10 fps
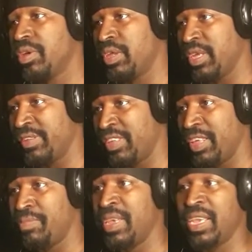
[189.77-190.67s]
against
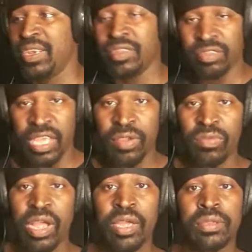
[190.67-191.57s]
Hitman and Tay
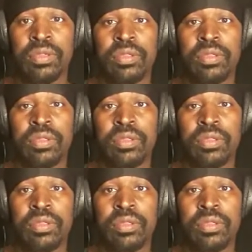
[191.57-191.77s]
Roc.